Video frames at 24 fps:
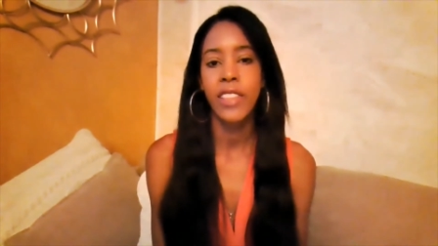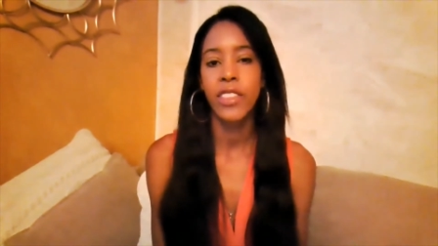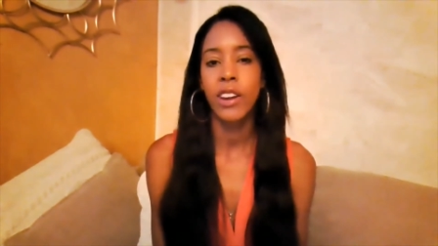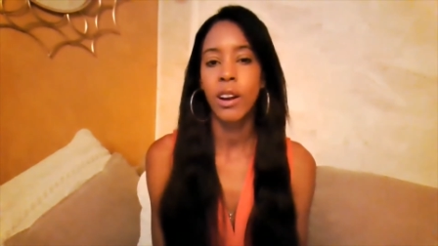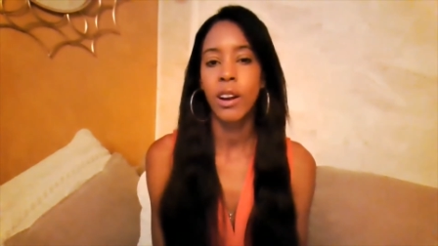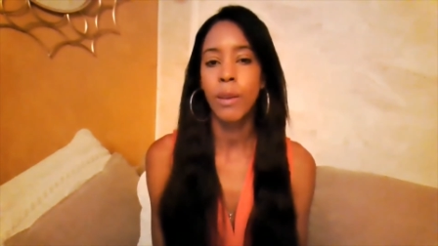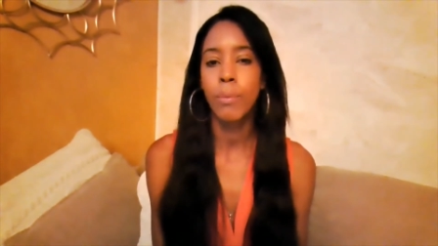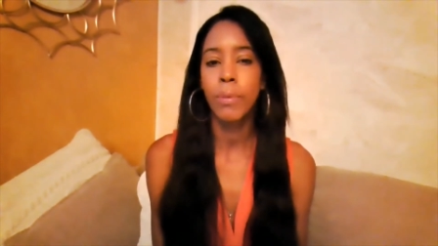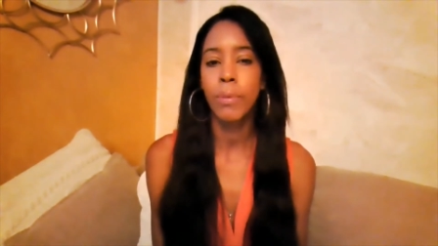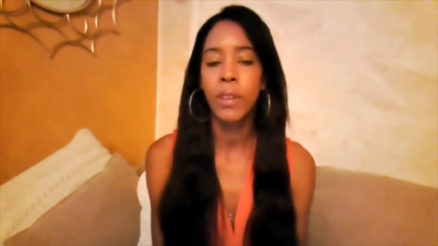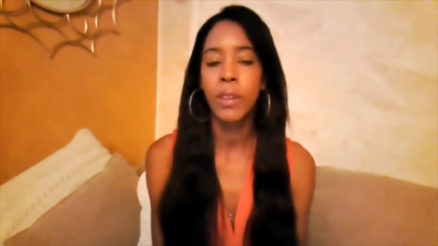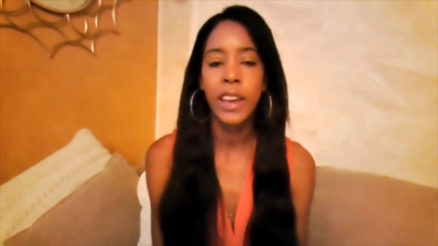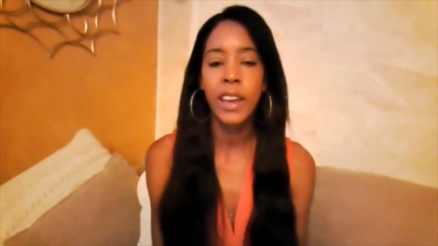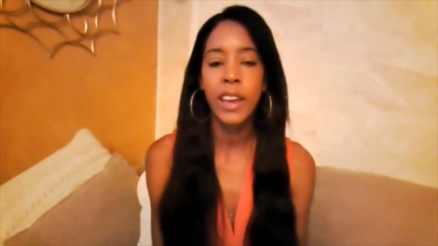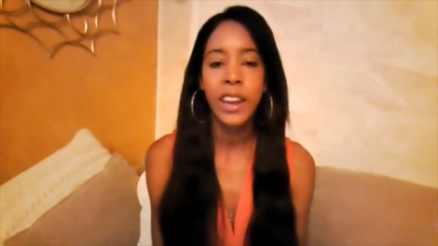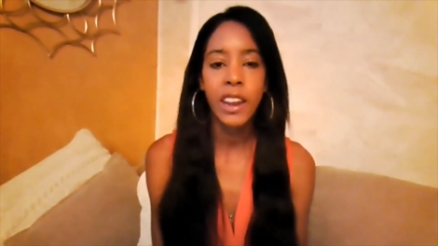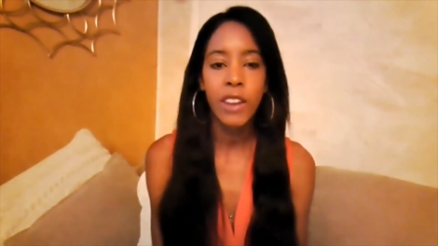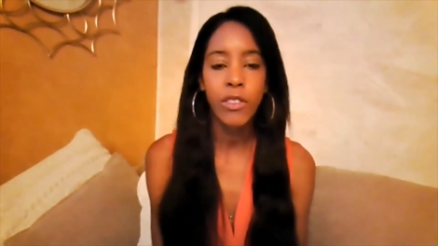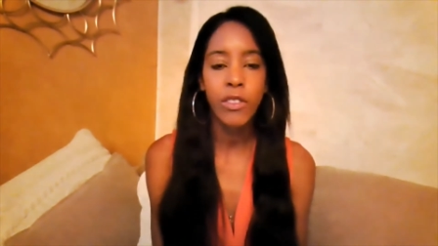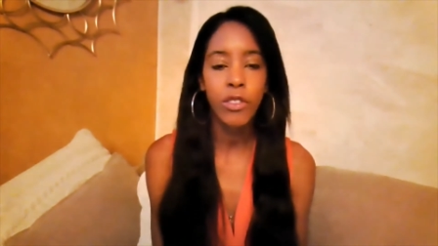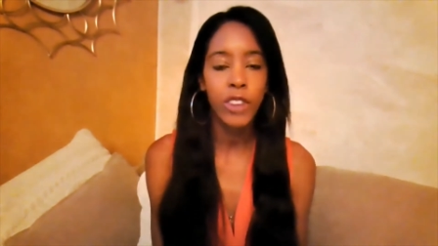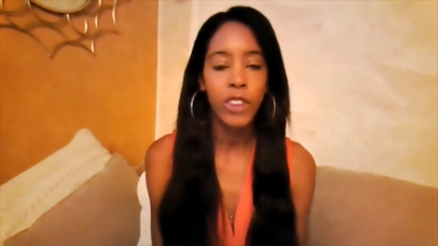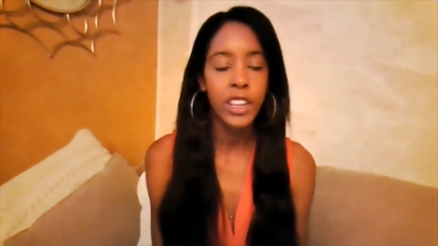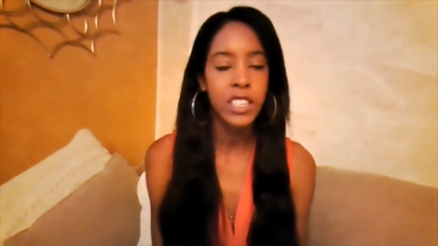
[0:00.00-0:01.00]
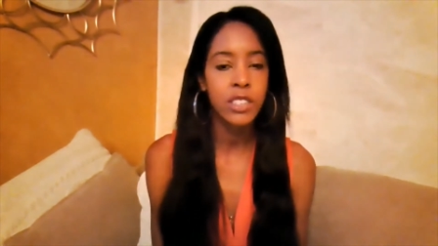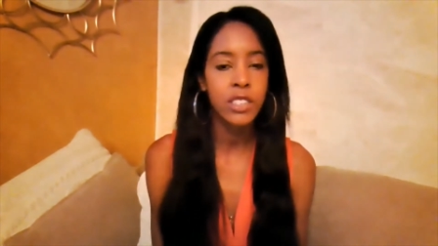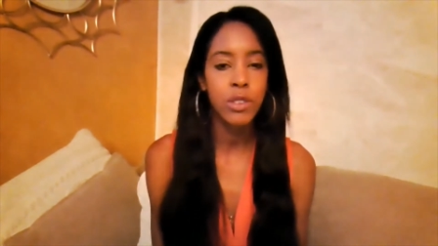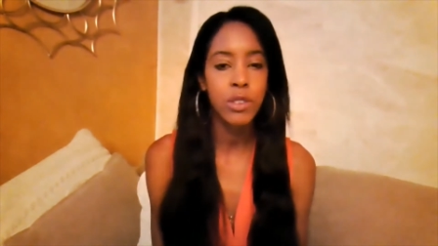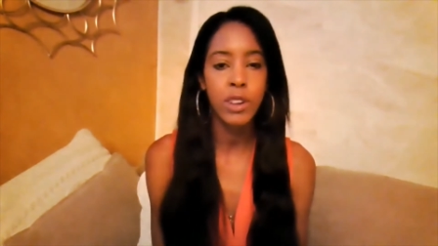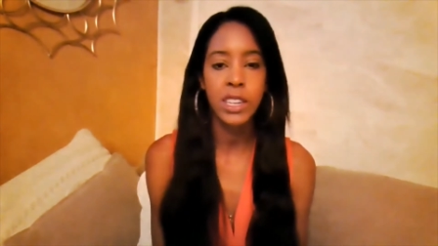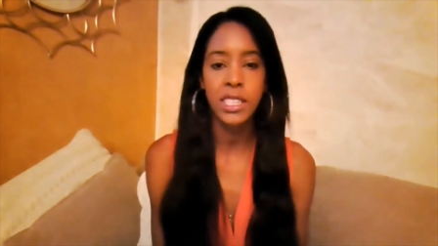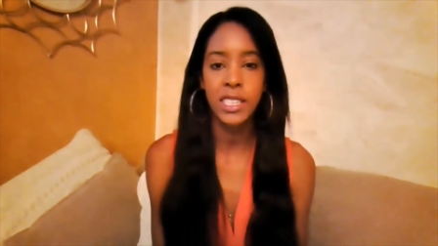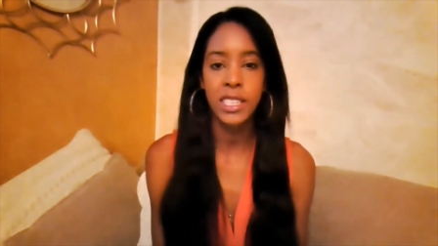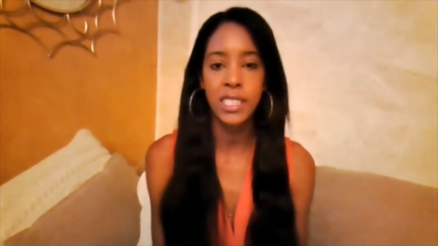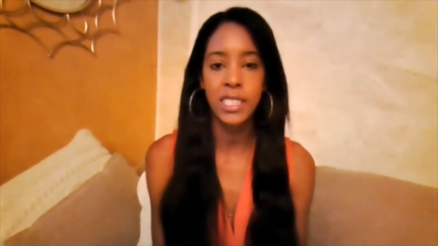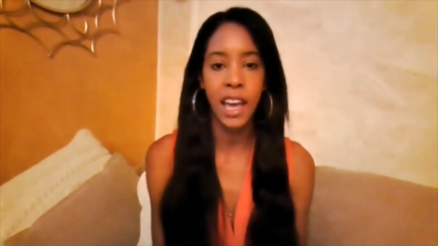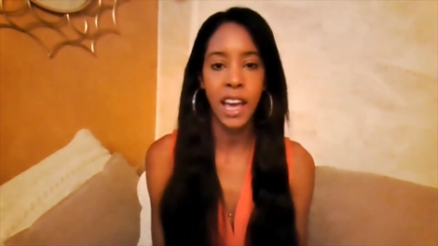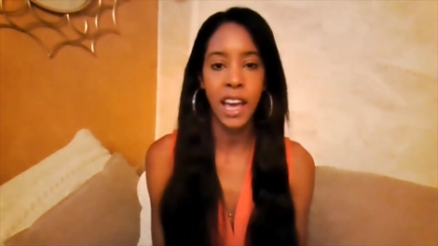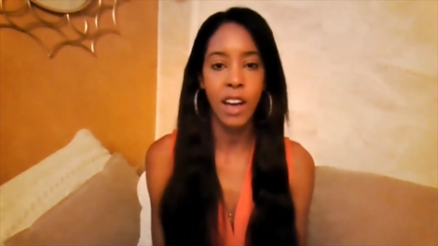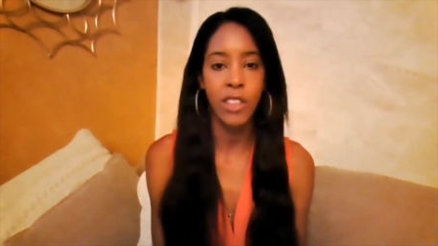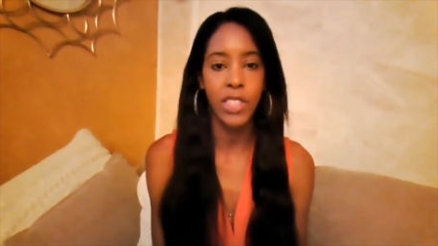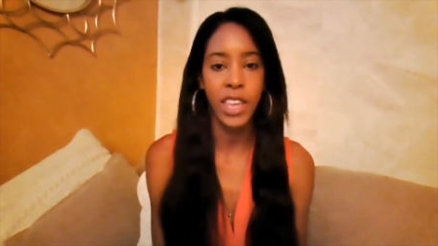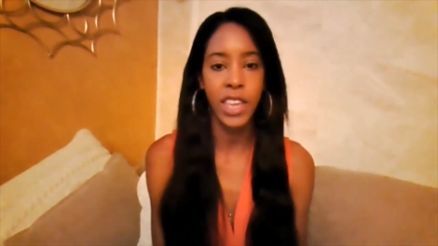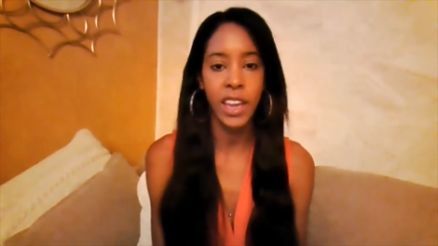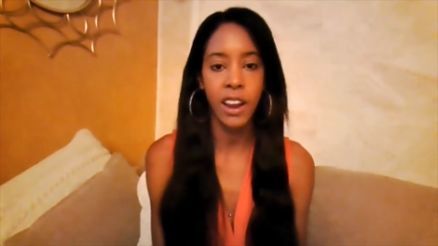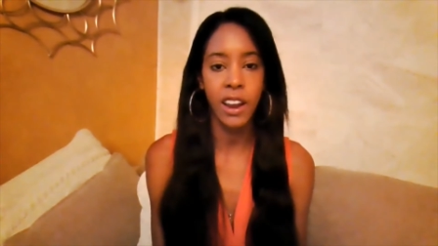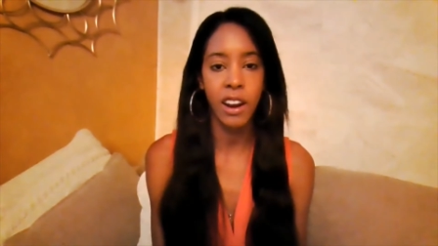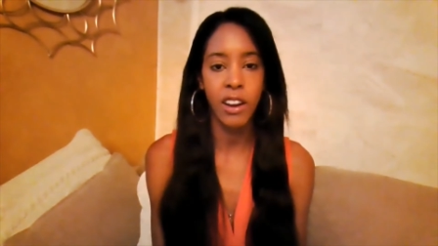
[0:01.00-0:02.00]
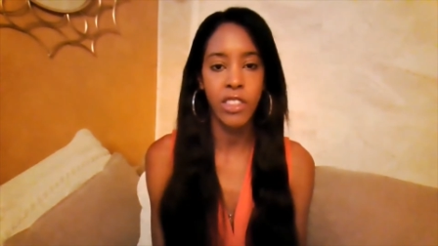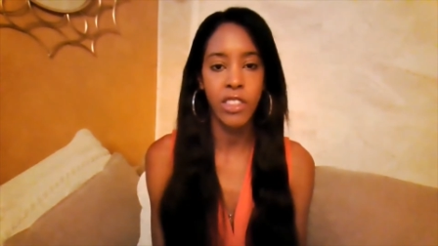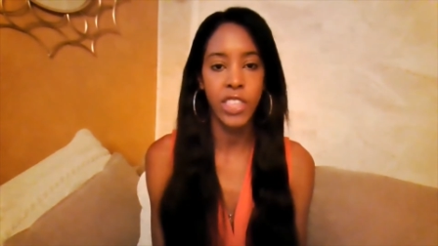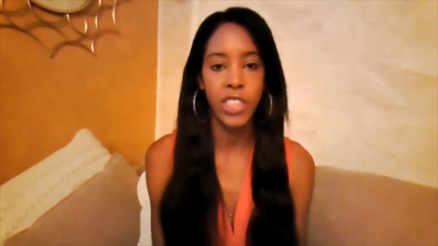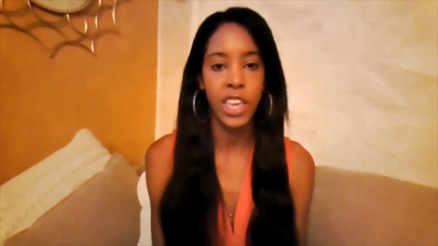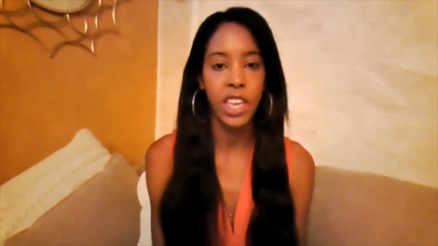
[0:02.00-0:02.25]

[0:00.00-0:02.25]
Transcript: There are plenty of resources out there